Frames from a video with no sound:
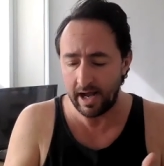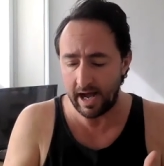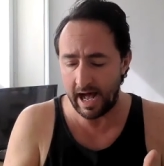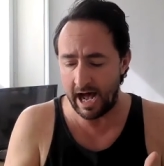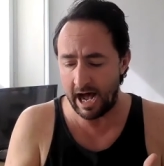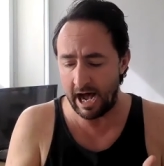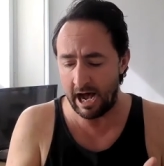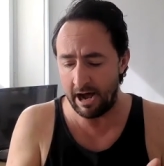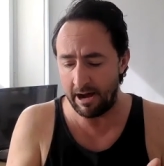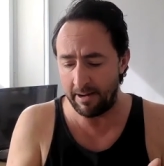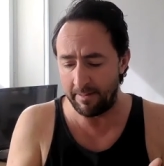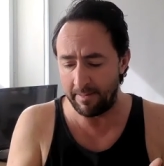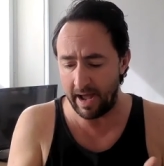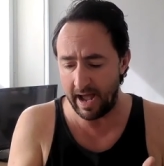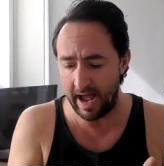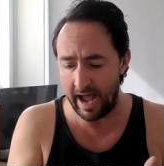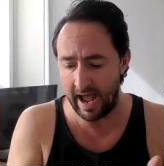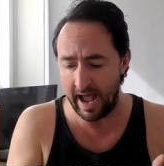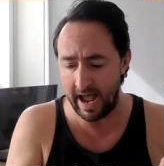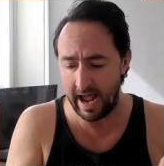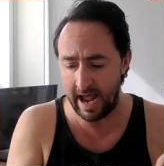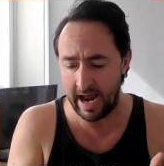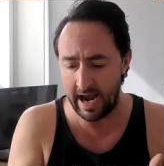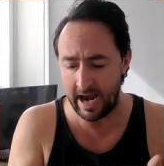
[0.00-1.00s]

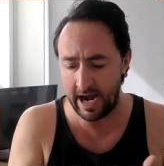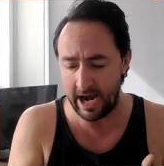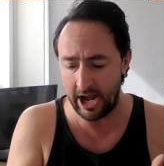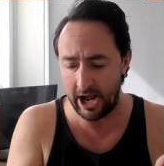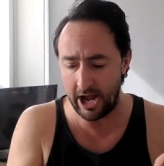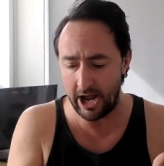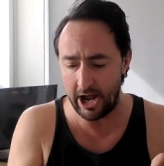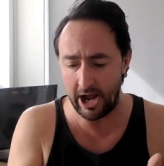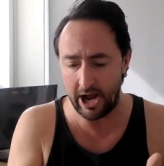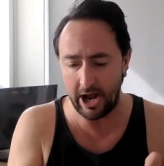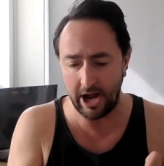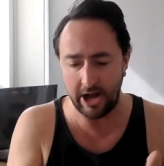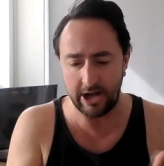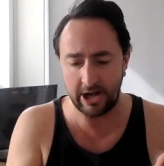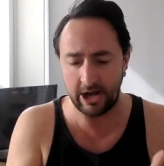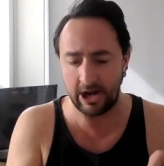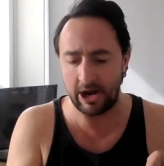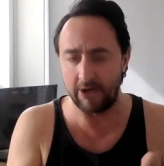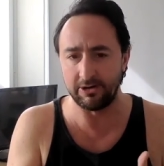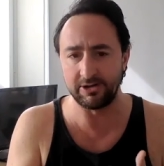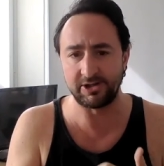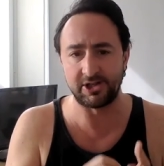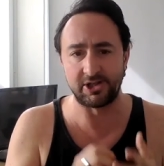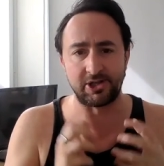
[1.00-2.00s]
And, you
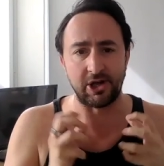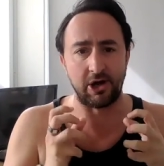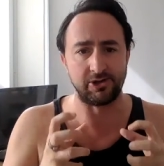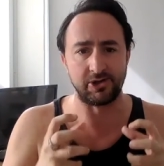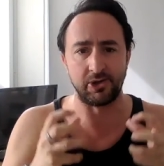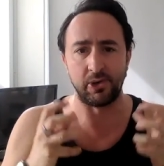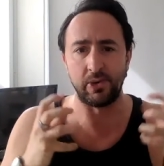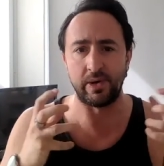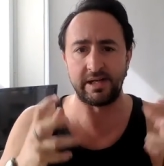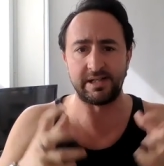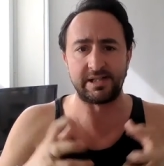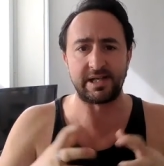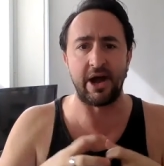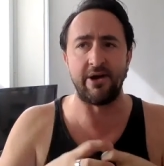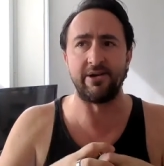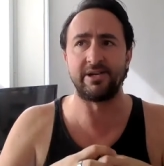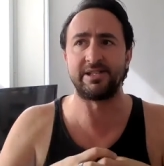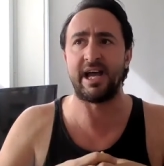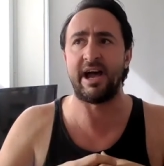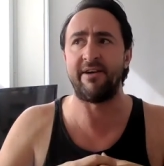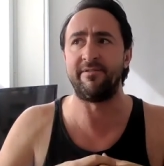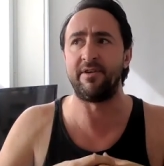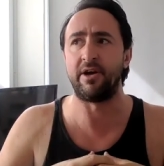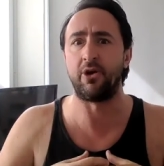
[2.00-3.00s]
know, social is going
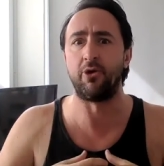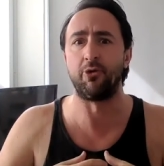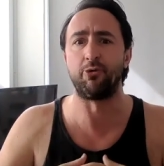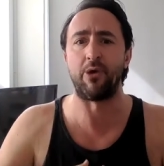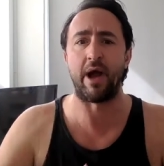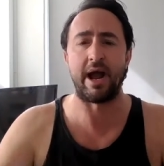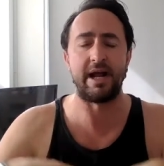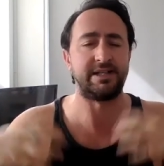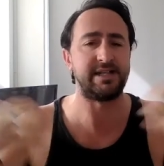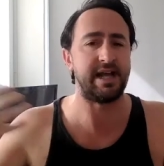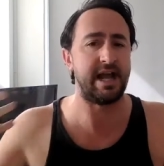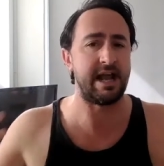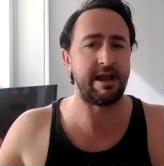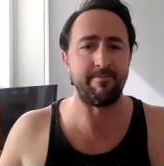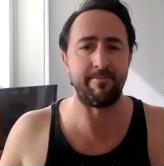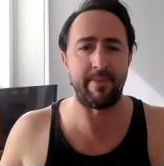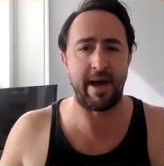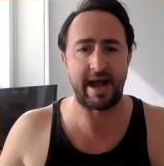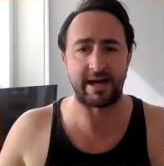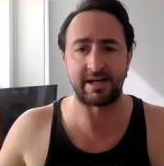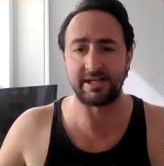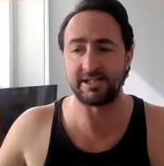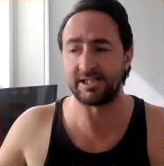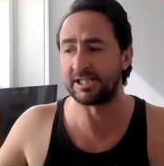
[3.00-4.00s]
to have a greater
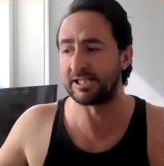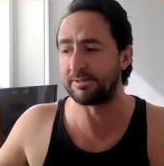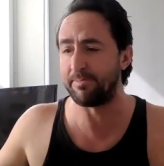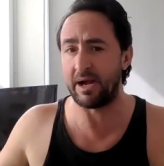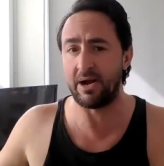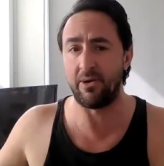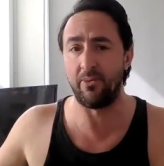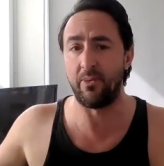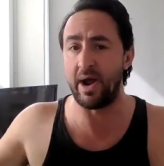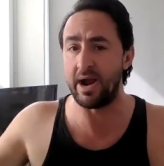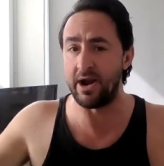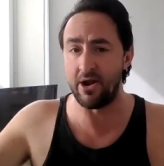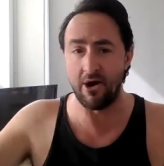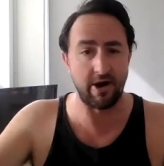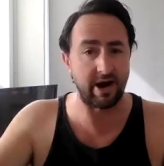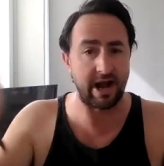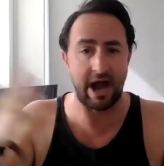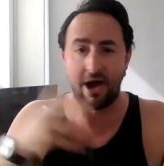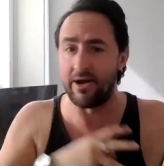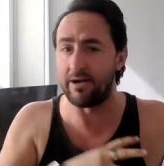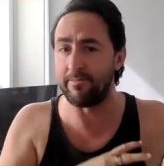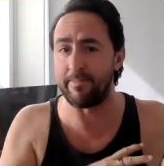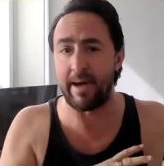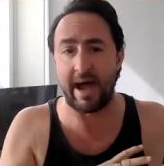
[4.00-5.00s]
impact. We're not
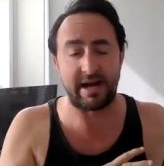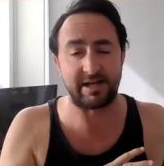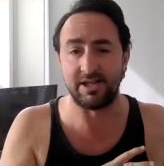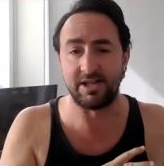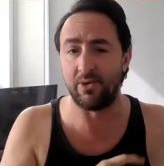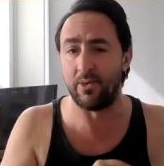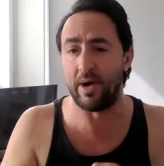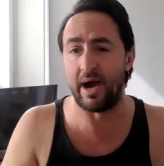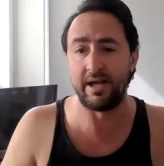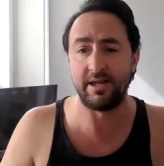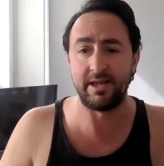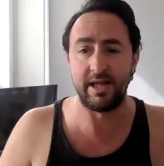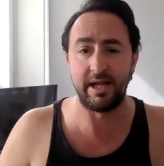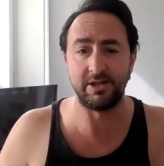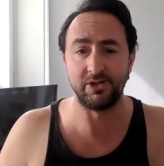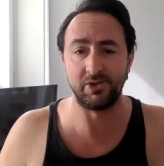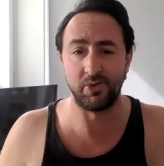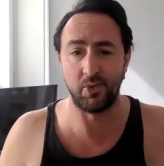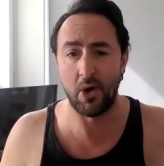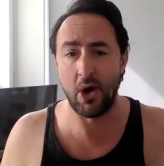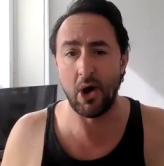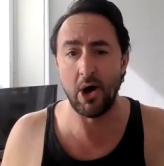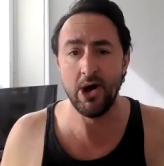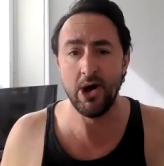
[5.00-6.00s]
going back to the way
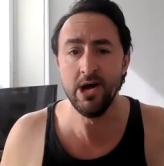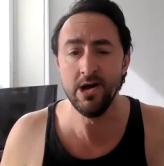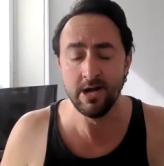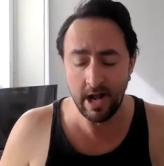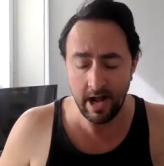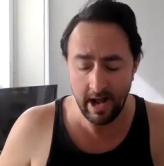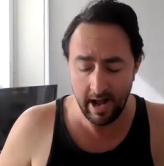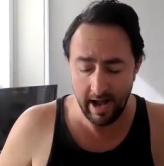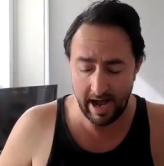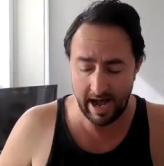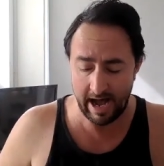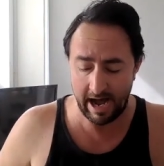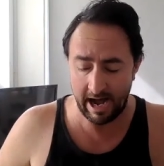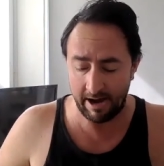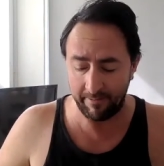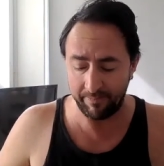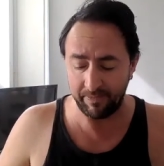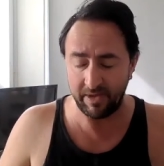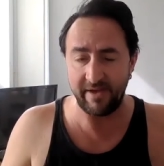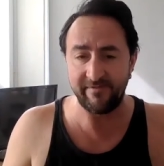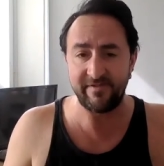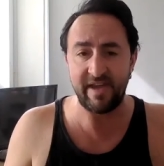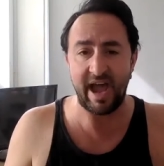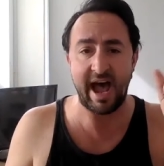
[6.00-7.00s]
things were.
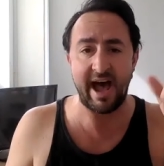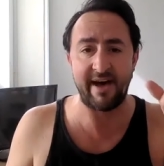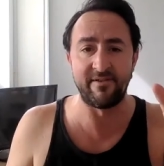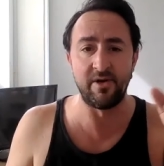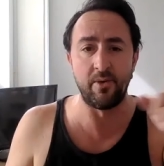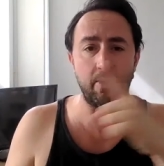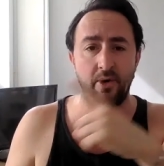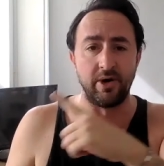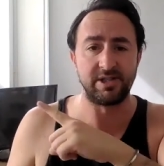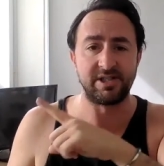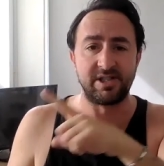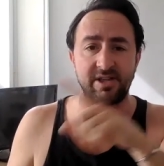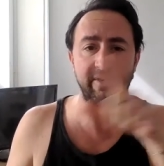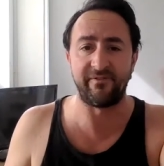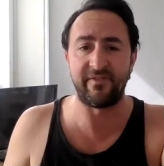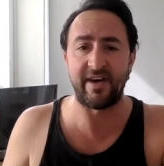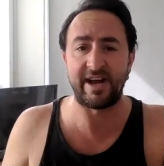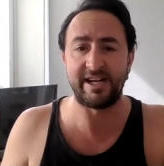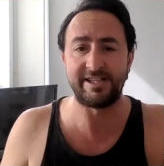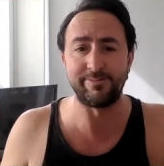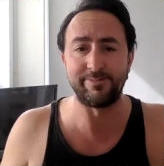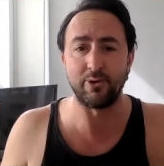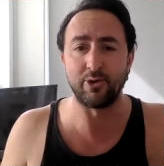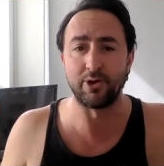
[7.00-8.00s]
If you haven't watched the
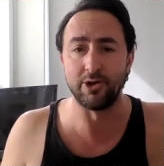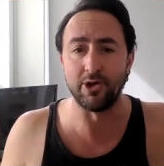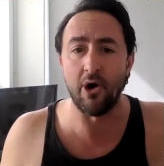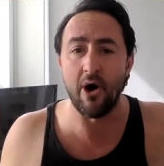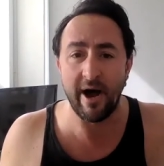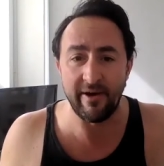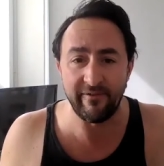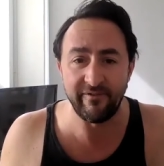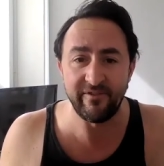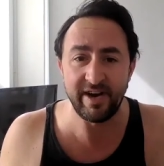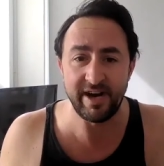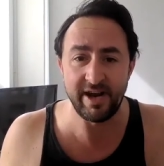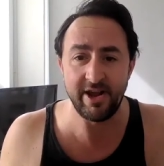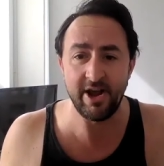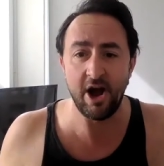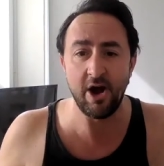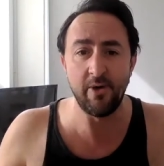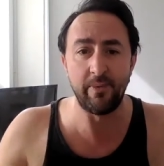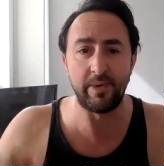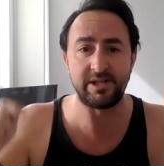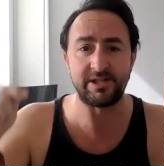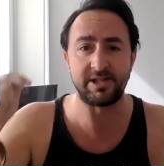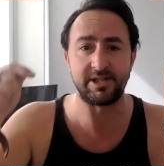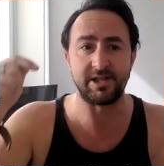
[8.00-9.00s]
Facebook Live
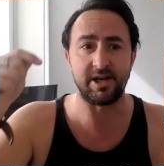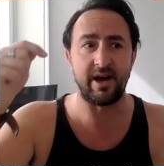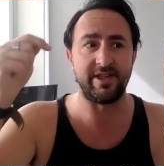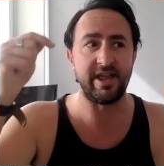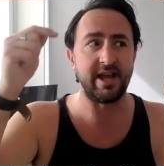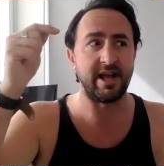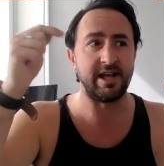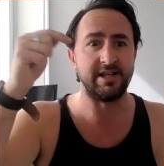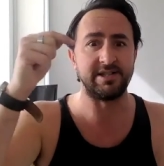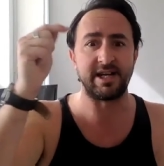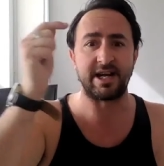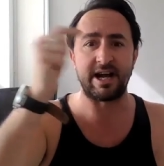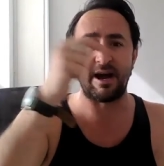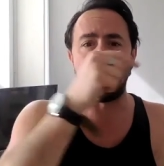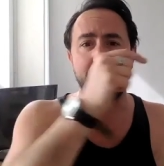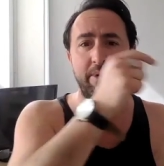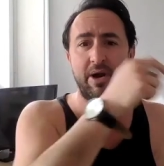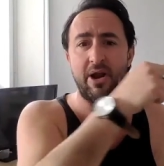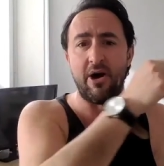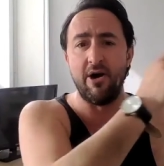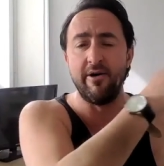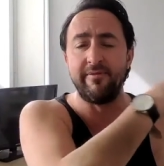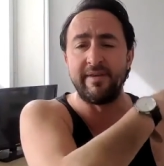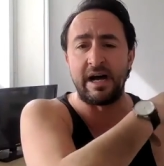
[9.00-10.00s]
video, which I think is a
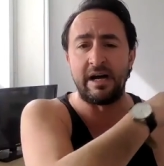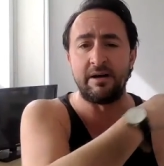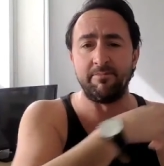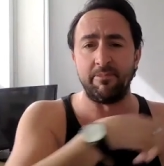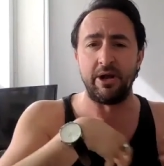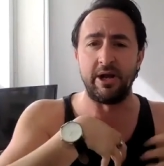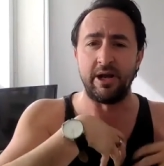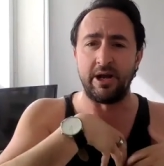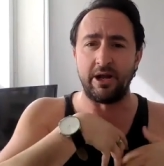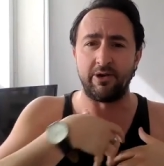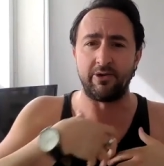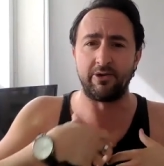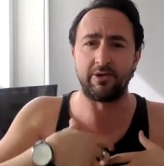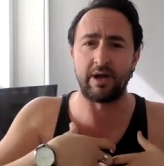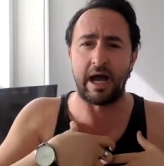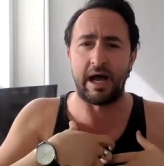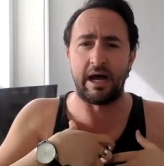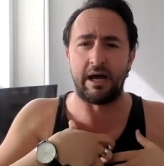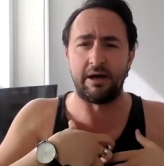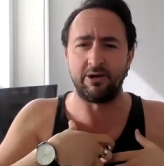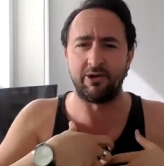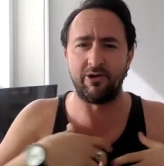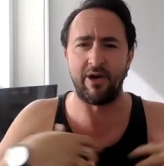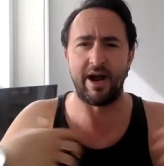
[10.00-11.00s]
couple over, me in
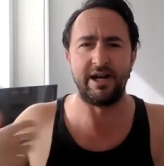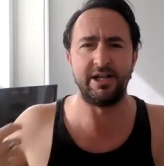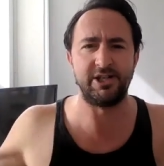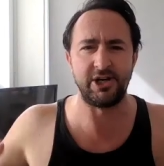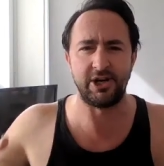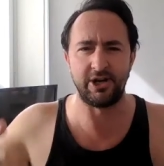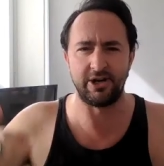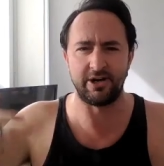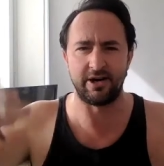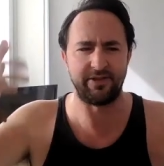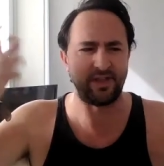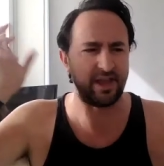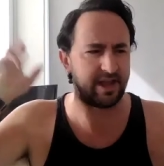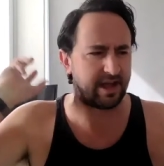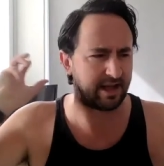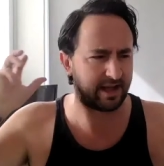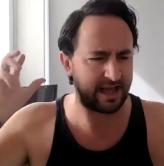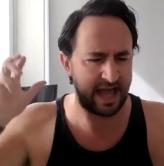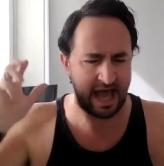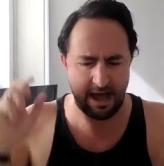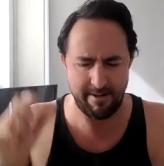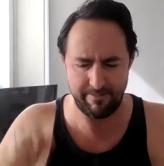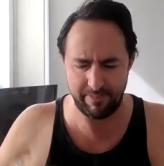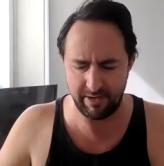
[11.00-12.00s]
a gray shirt and I think a
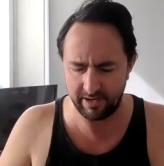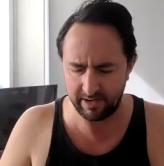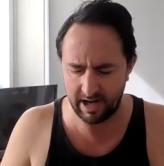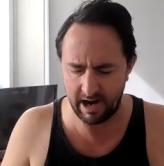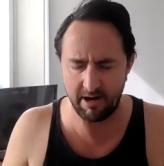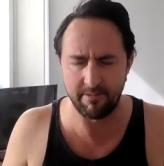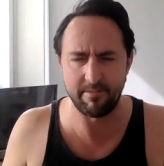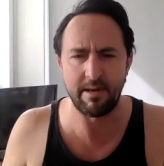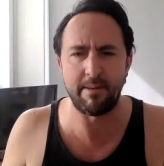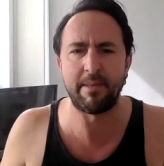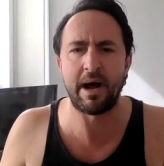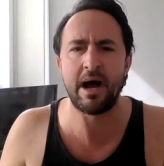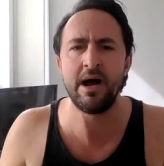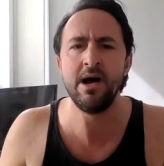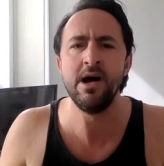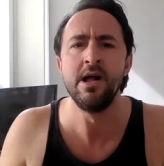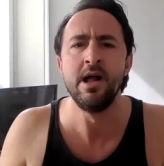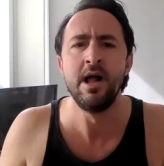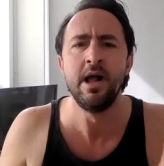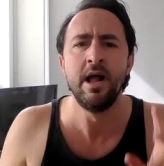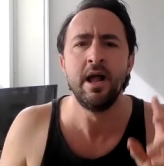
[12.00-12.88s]
cap, can't remember,